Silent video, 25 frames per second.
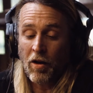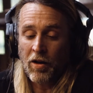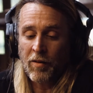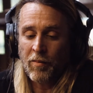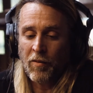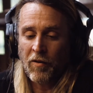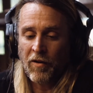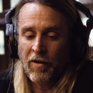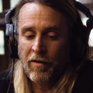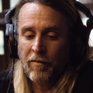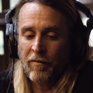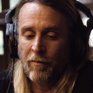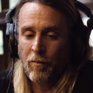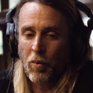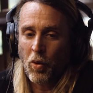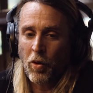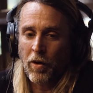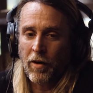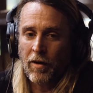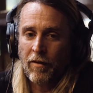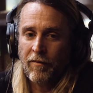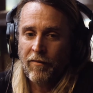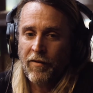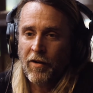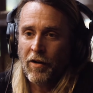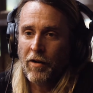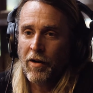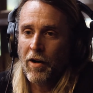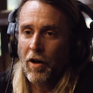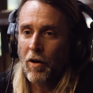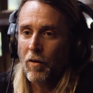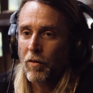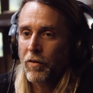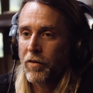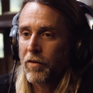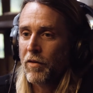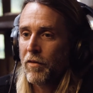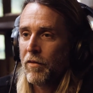I was brought up very
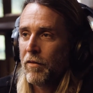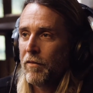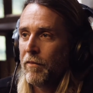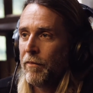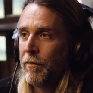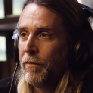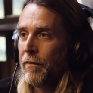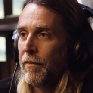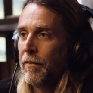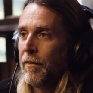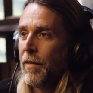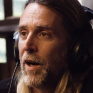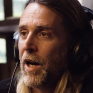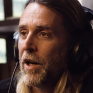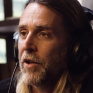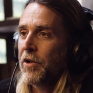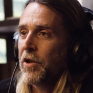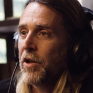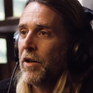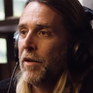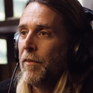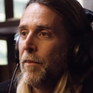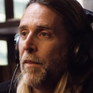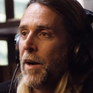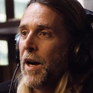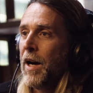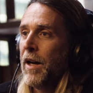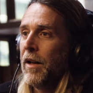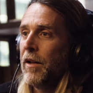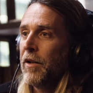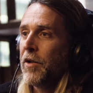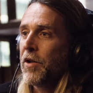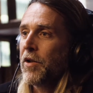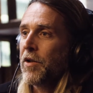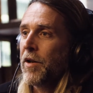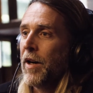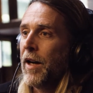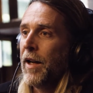old school, macho male
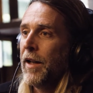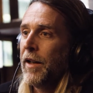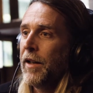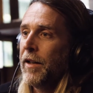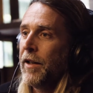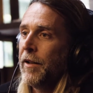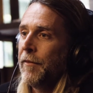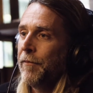Australian.